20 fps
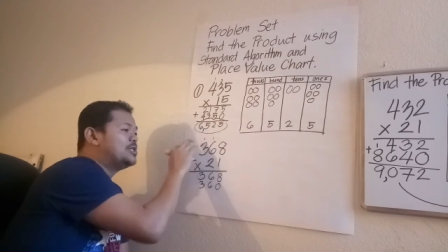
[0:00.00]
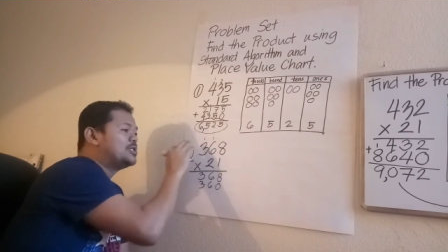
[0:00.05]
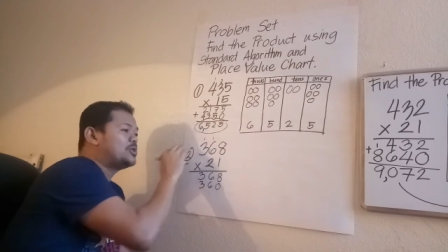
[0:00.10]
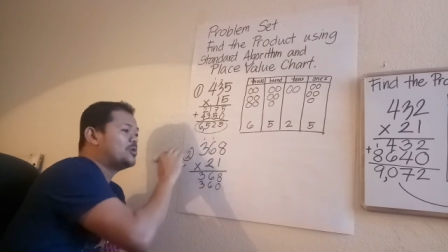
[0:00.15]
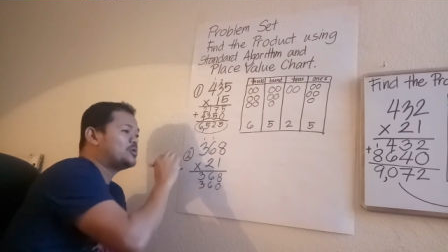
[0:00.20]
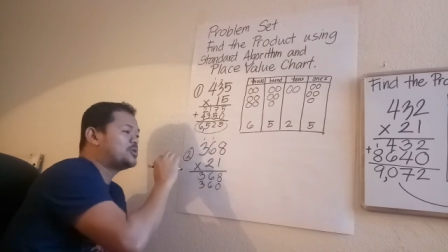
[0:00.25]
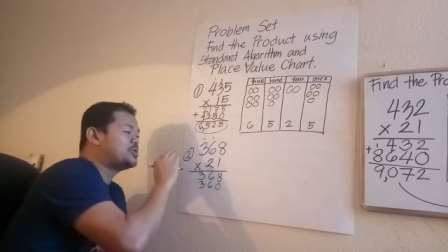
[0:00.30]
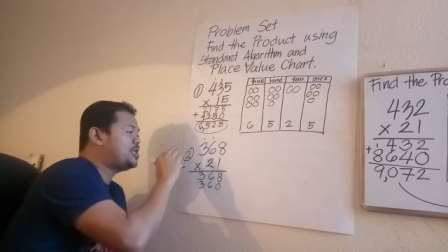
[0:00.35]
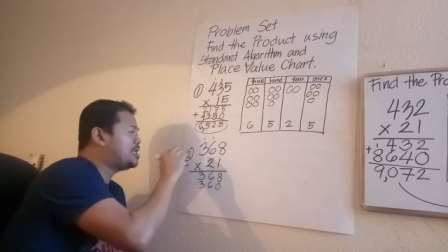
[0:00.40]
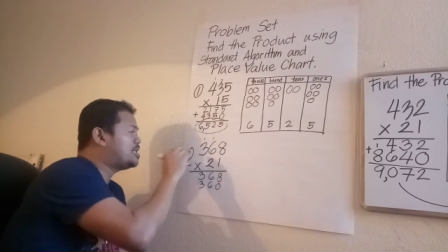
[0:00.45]

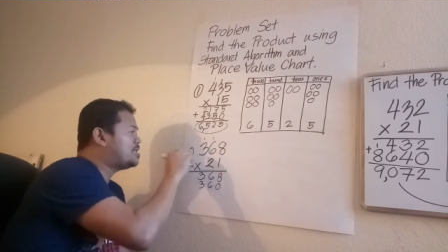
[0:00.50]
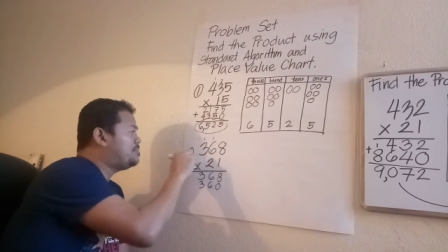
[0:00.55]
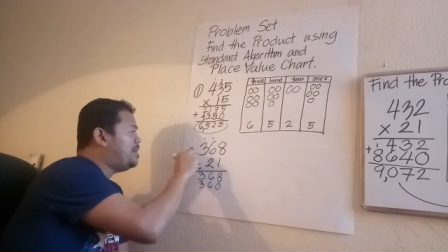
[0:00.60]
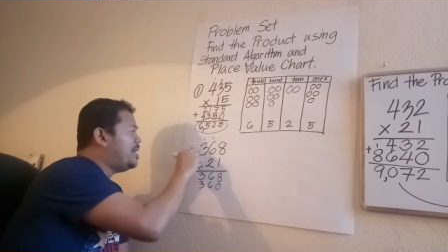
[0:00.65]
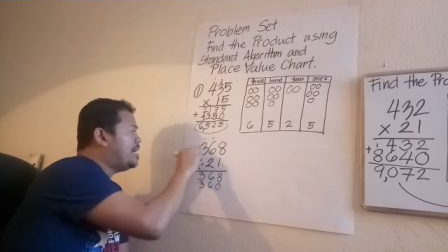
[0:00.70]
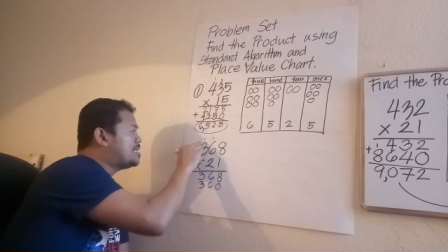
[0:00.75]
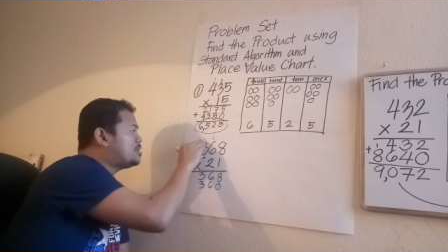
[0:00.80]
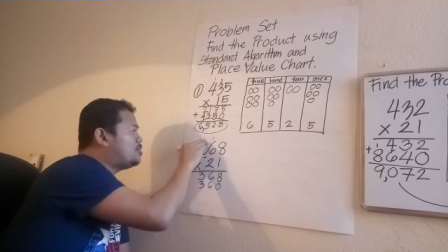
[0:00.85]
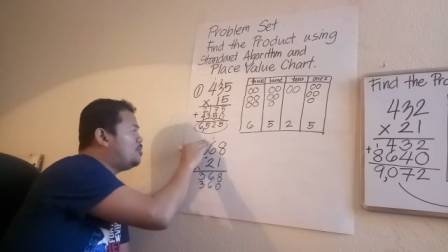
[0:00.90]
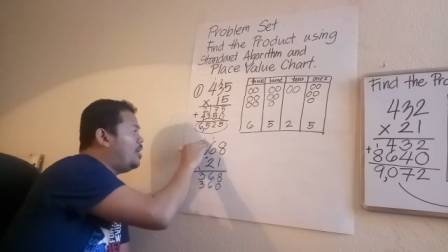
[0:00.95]
So 6
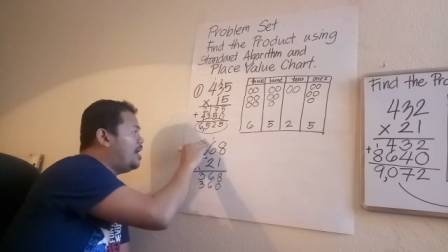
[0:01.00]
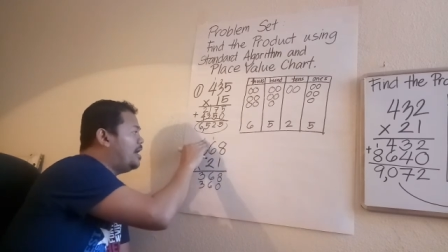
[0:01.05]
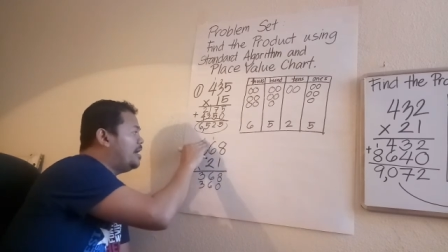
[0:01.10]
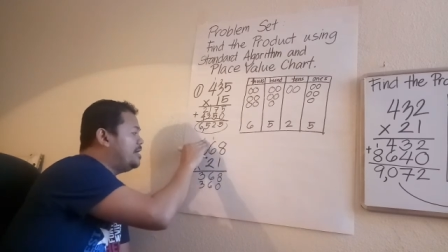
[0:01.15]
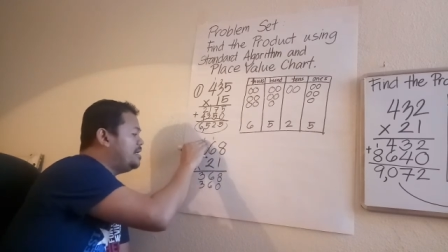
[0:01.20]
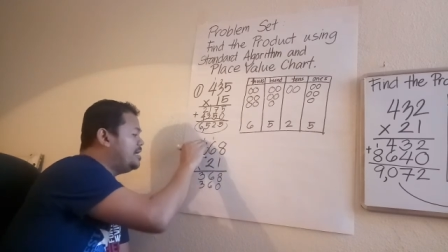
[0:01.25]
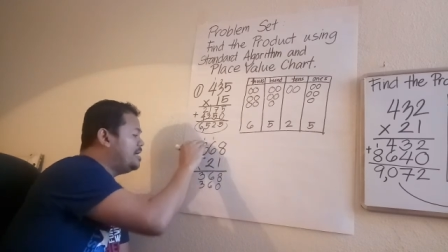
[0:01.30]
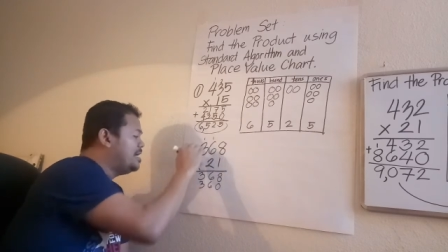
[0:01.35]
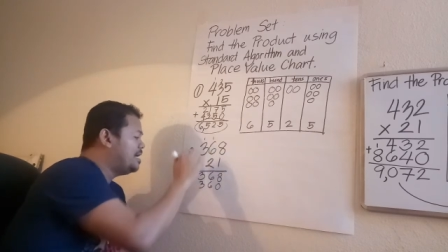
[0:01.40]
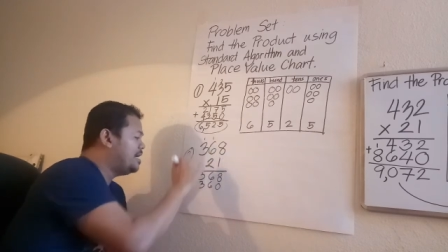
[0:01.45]
plus
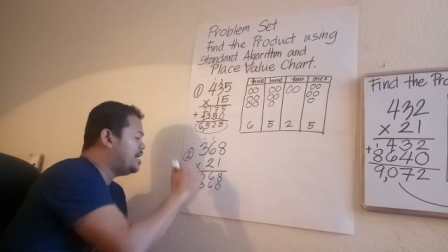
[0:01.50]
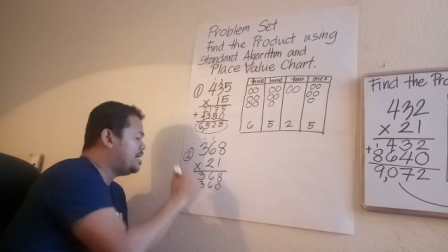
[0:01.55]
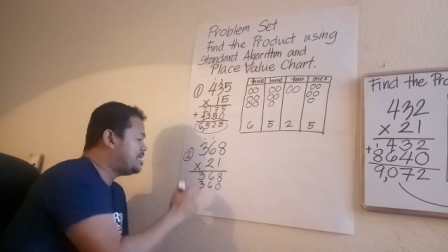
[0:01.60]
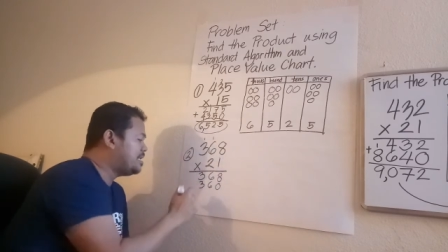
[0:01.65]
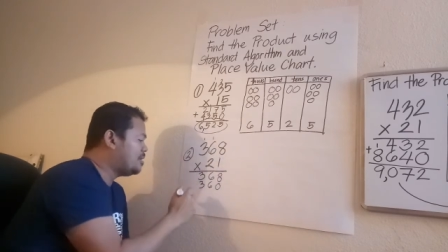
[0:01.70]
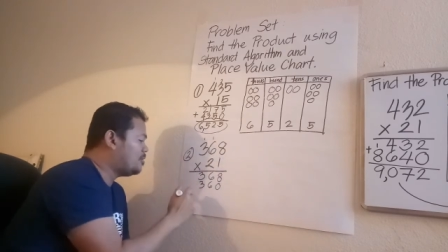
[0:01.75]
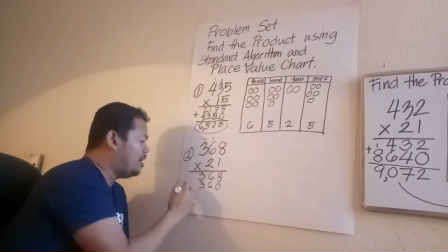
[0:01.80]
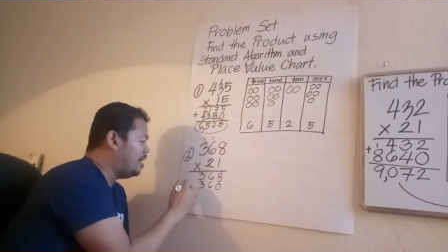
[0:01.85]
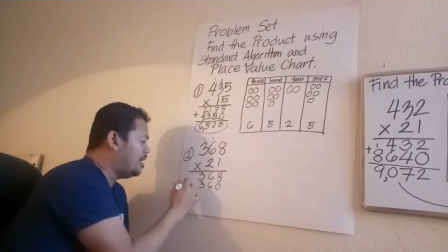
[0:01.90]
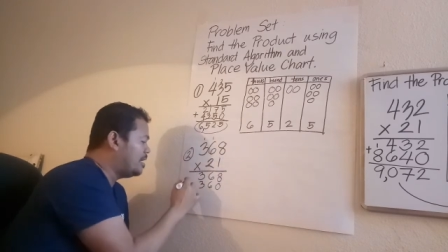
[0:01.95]
1
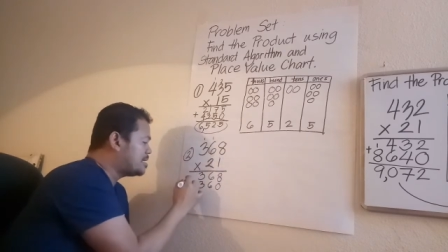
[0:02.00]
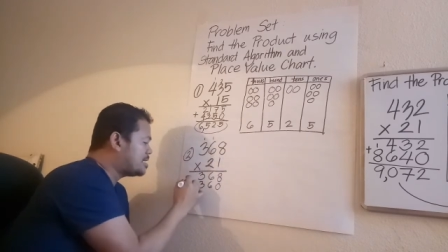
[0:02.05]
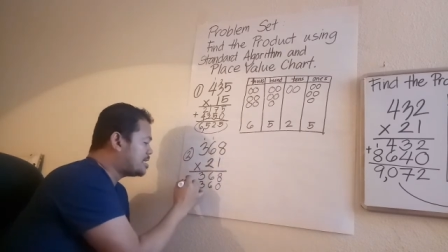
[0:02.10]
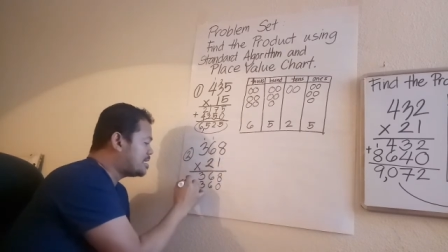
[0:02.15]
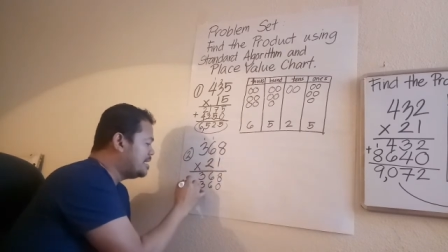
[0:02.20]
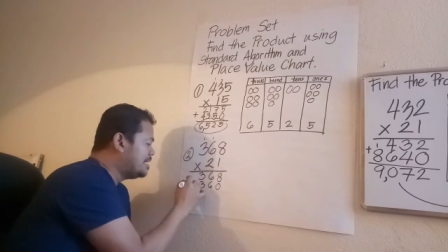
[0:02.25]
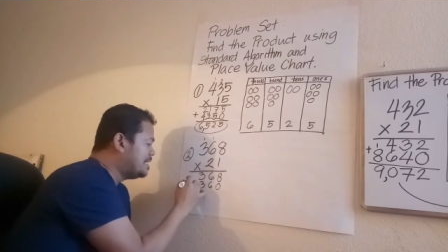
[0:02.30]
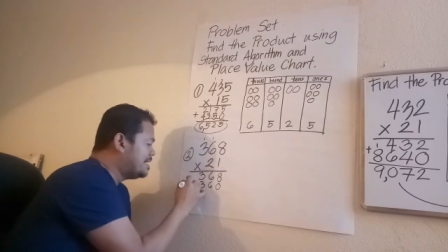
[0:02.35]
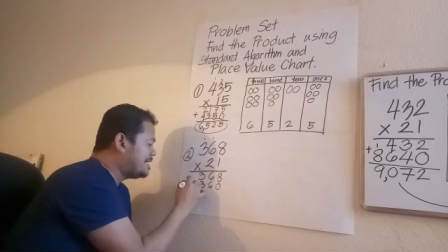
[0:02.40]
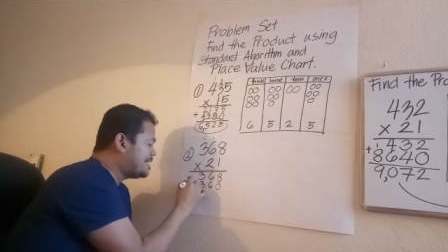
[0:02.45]
is
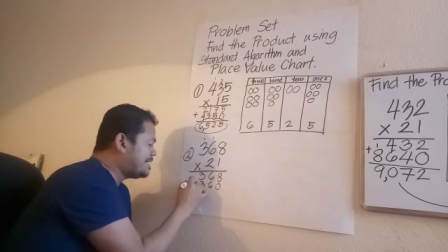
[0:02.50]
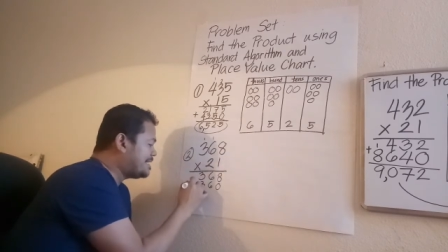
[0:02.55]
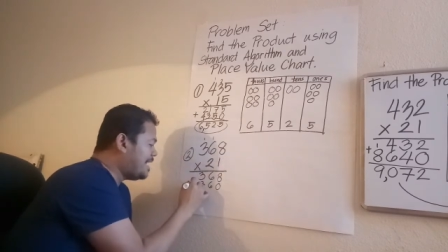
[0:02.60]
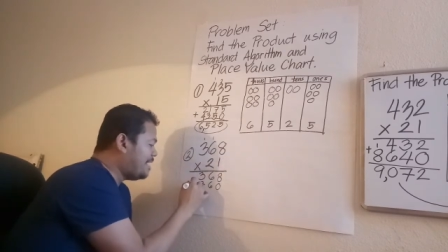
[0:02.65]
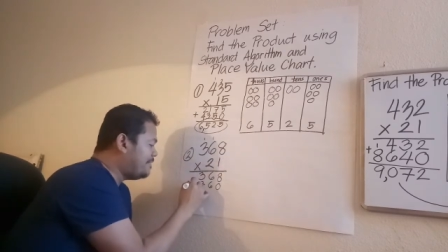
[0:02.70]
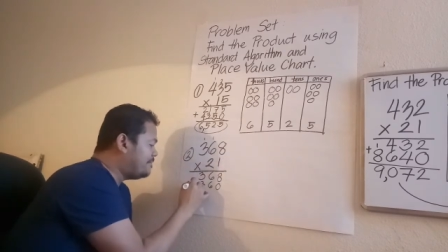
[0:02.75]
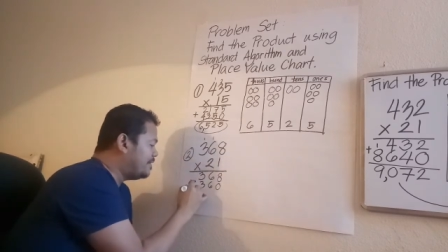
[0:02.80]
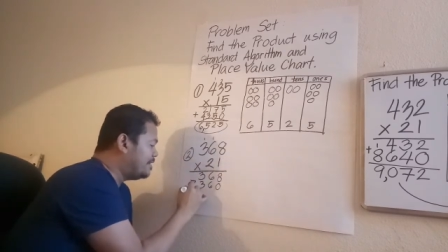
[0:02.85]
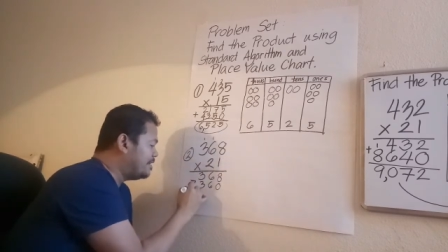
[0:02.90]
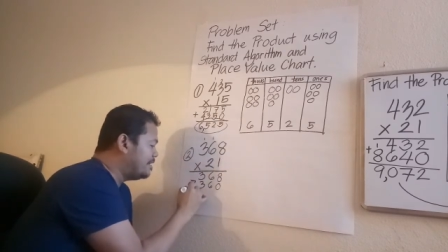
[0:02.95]
equals
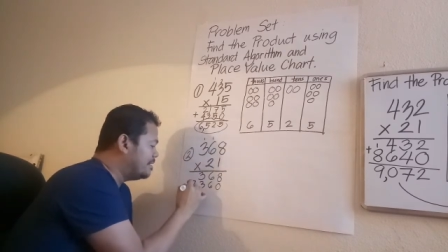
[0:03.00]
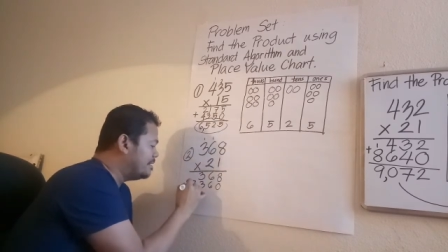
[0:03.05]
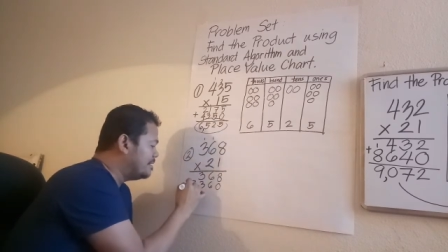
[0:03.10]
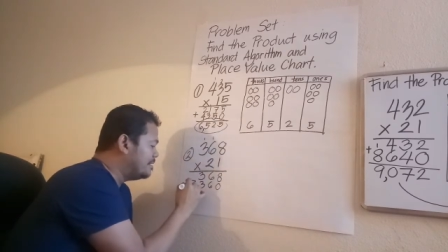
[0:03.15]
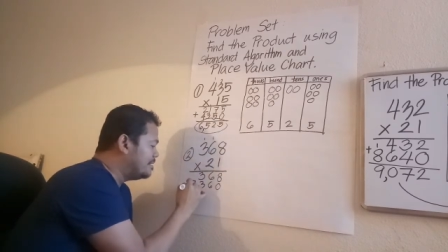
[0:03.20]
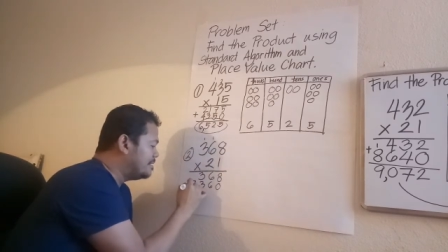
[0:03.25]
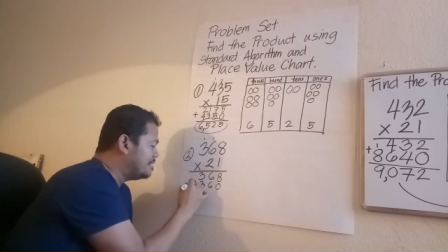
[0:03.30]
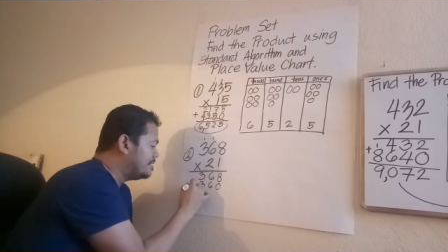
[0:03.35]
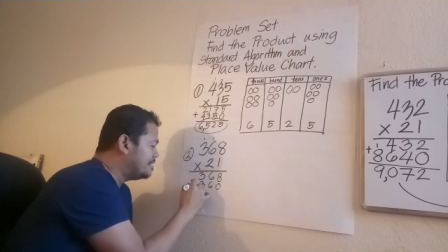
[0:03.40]
7.